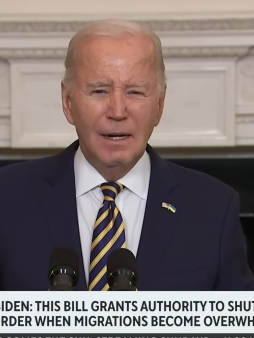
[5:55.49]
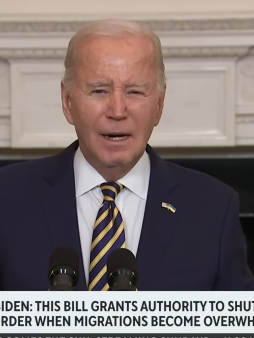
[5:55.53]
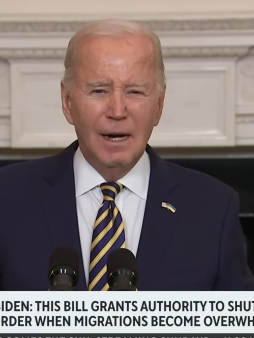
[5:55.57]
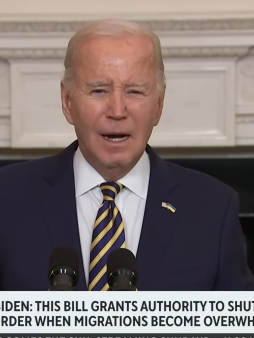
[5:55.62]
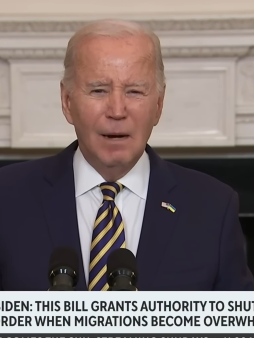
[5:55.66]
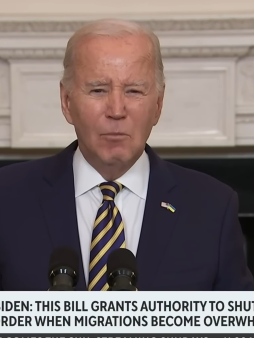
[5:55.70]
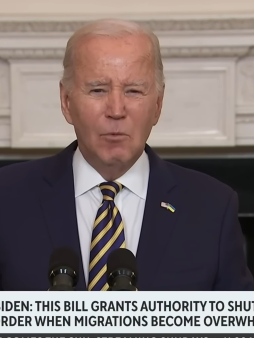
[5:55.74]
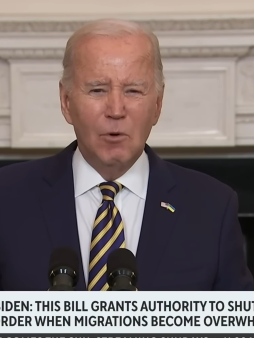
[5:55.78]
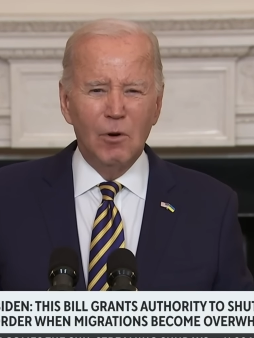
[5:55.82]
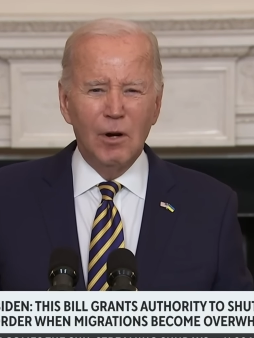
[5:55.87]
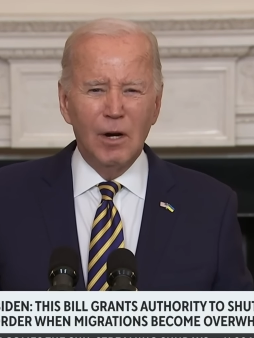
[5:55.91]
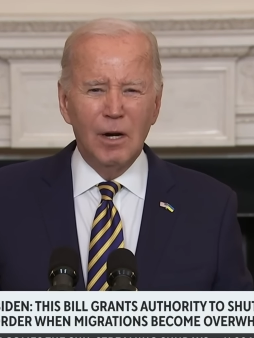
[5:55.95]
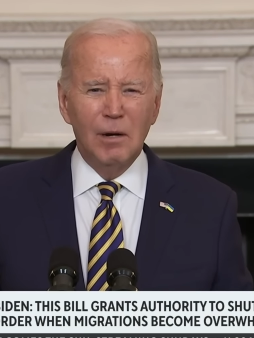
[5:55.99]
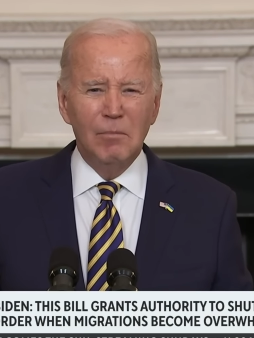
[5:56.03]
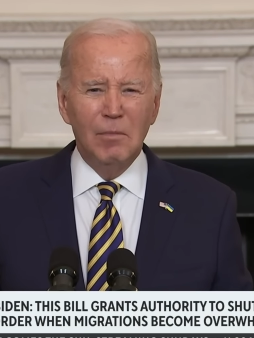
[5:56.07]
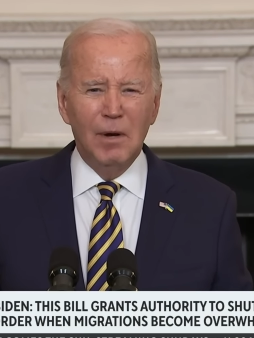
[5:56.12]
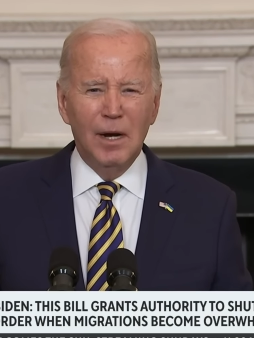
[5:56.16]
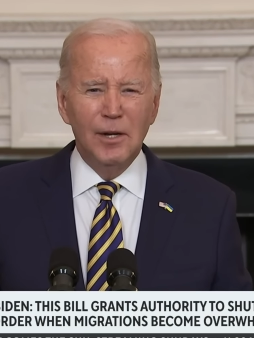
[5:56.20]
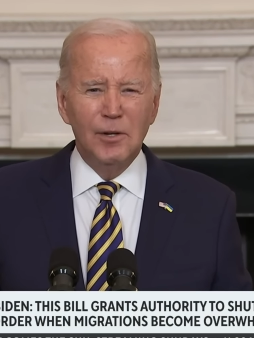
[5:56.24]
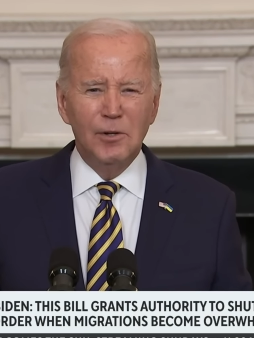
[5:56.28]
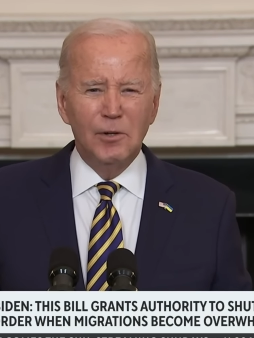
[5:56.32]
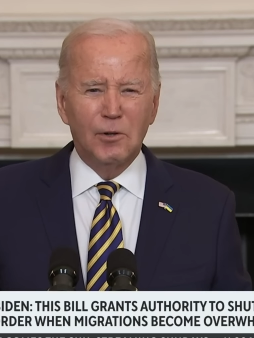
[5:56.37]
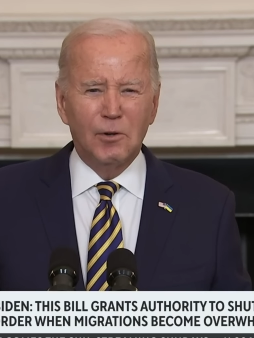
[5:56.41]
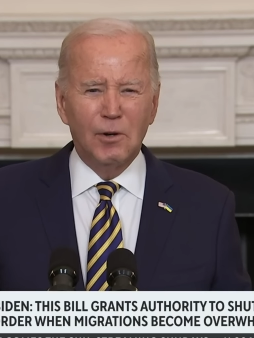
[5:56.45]
I'm wearing
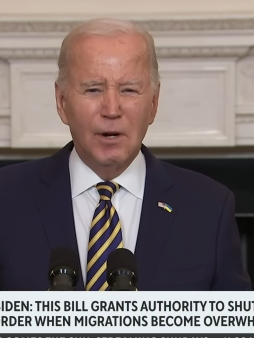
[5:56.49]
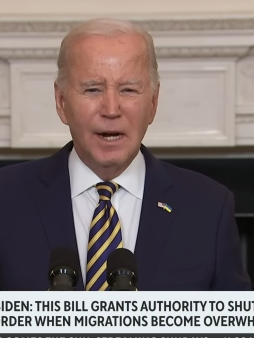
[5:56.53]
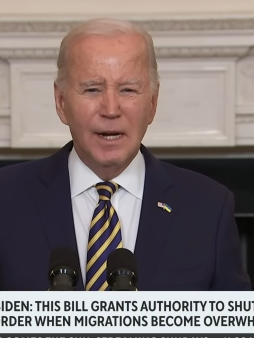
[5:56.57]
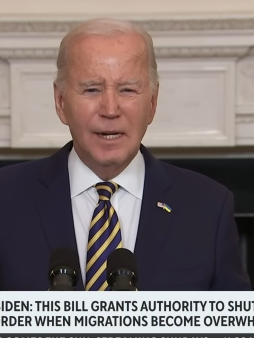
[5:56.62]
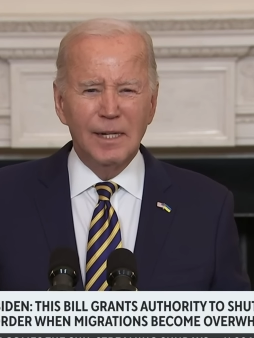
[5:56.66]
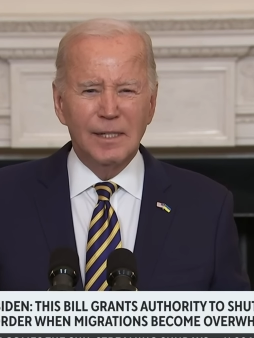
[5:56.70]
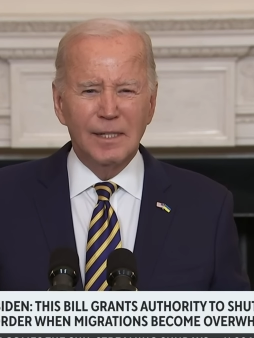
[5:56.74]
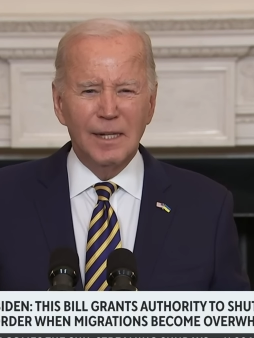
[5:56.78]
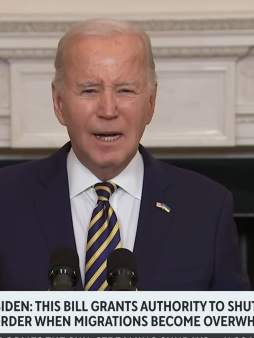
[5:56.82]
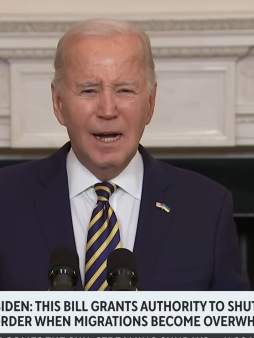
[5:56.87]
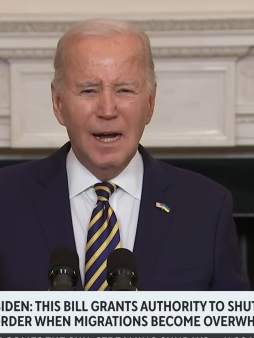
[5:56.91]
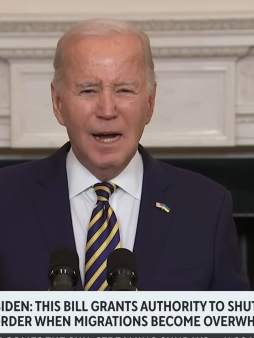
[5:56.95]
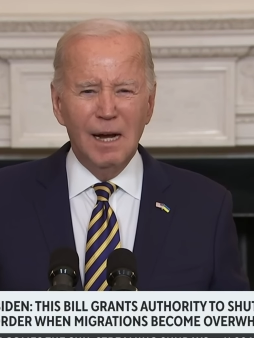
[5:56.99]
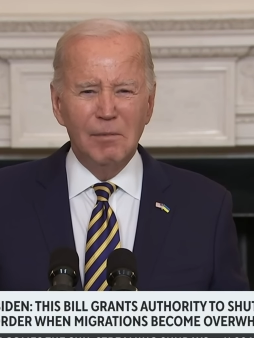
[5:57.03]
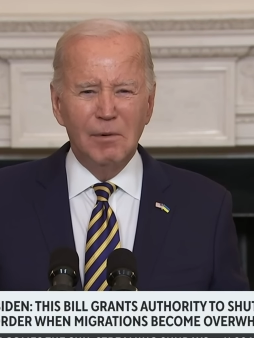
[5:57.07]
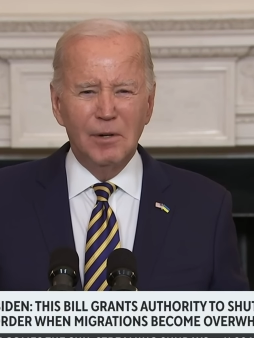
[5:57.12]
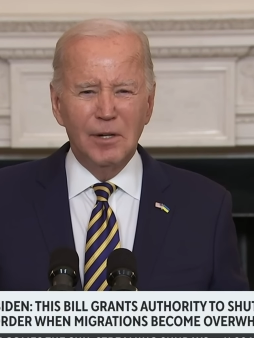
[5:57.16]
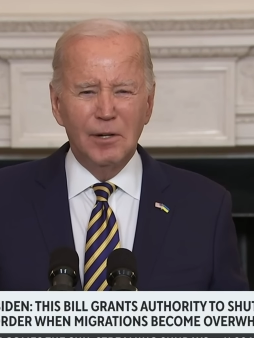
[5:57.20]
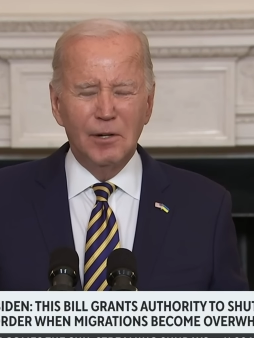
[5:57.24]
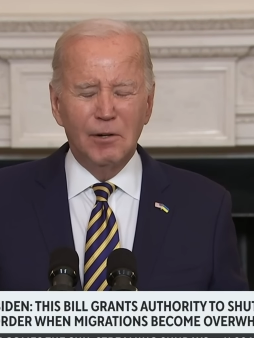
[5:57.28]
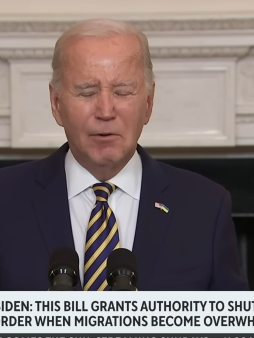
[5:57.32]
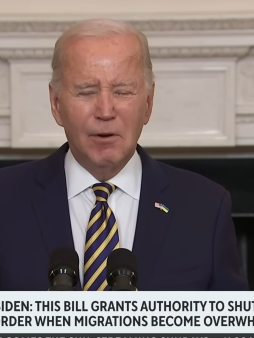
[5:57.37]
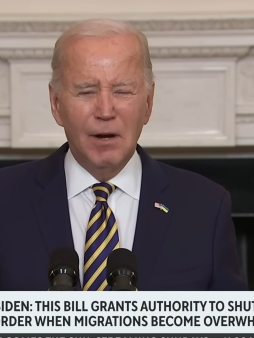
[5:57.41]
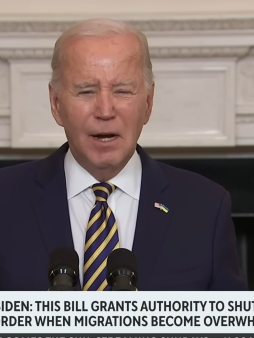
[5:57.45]
my Ukraine tie, my
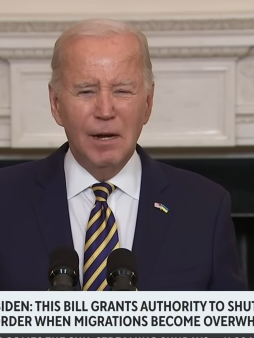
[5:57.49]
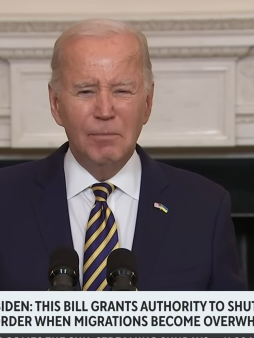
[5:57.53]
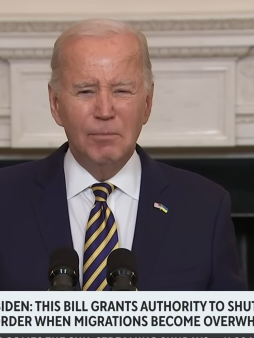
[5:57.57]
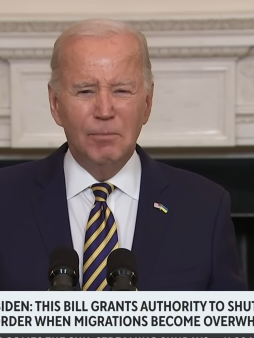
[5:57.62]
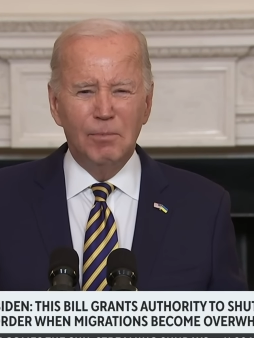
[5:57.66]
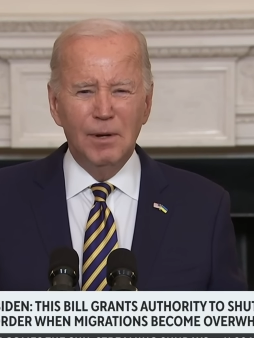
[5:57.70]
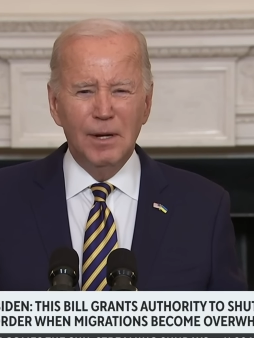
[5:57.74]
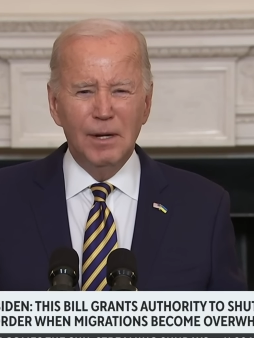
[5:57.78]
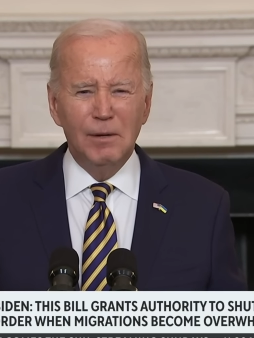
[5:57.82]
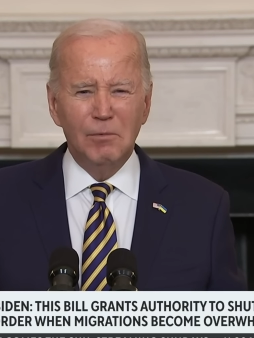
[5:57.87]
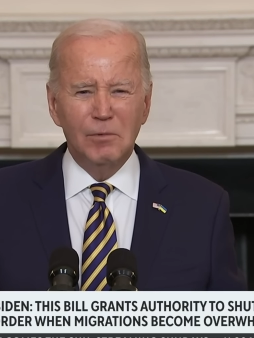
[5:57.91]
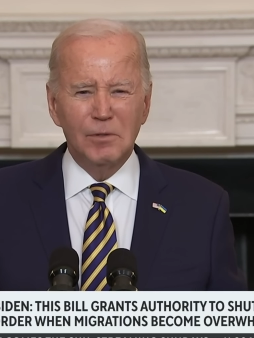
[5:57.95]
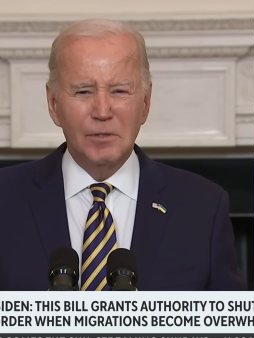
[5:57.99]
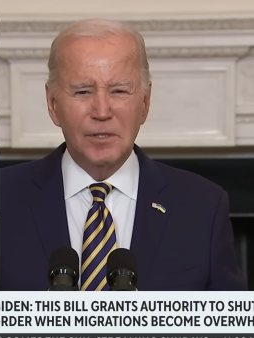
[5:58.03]
Ukraine pin,